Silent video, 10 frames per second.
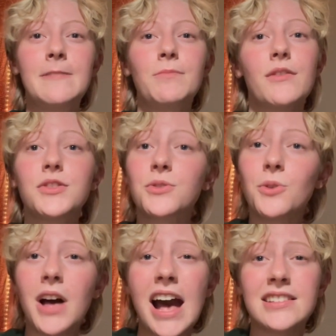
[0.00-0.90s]
If a
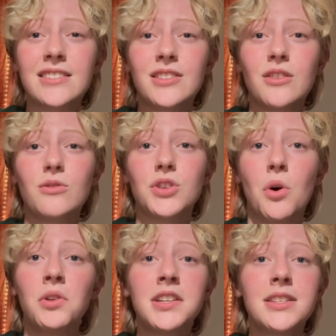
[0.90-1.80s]
school asks you to
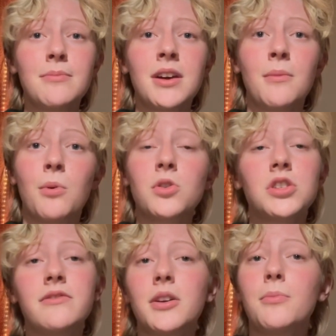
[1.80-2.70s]
only submit a portion
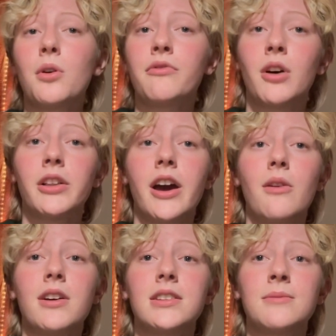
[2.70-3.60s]
of your portfolio,
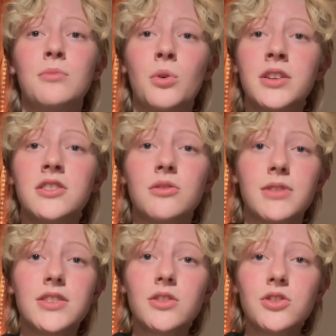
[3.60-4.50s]
it is important to
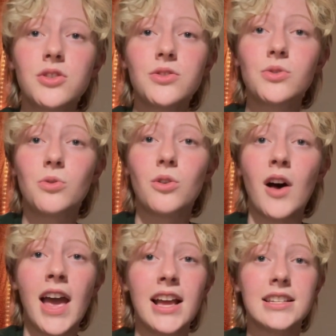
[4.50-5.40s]
research the school
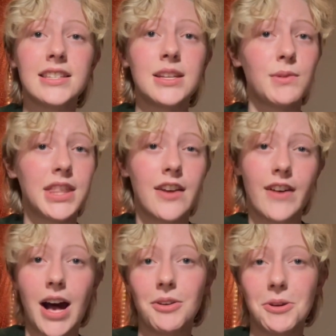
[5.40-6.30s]
and to see what they
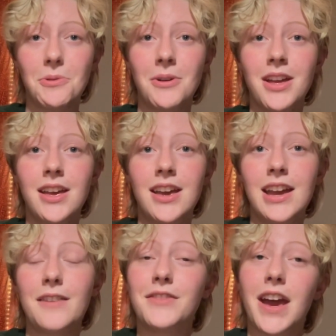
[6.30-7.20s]
value.
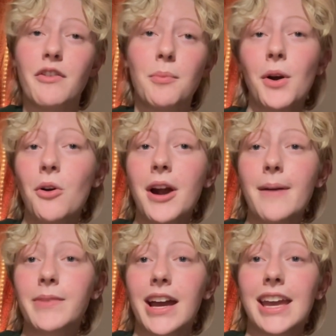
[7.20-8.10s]
If they have a
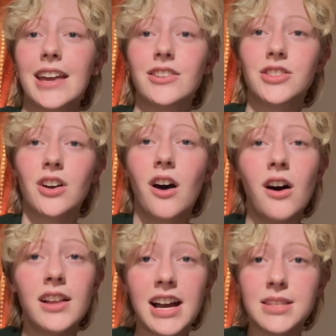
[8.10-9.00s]
program that caters to
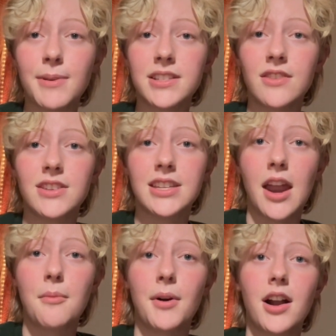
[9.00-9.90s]
all aspects of design
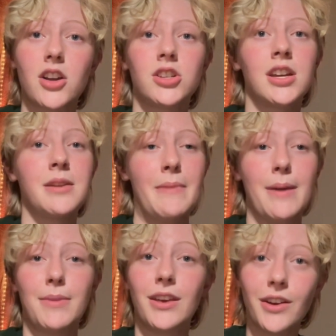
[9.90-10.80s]
and production, it
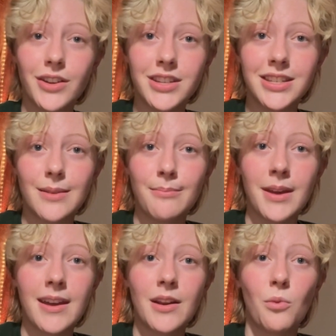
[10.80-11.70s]
might be good to
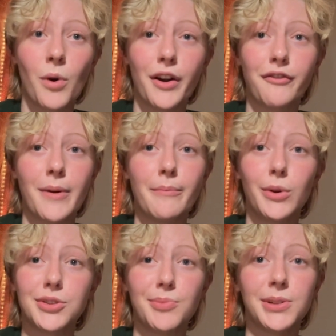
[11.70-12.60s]
submit work from
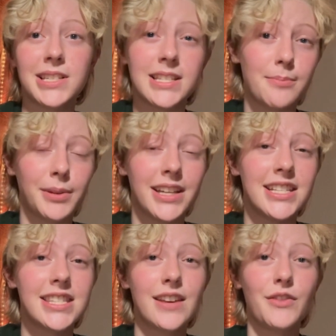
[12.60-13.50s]
multiple
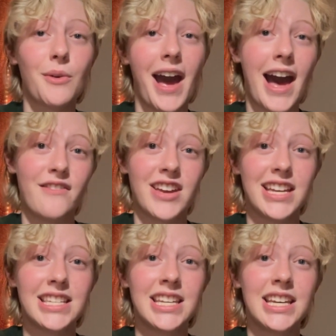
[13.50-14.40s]
disciplines if you have it.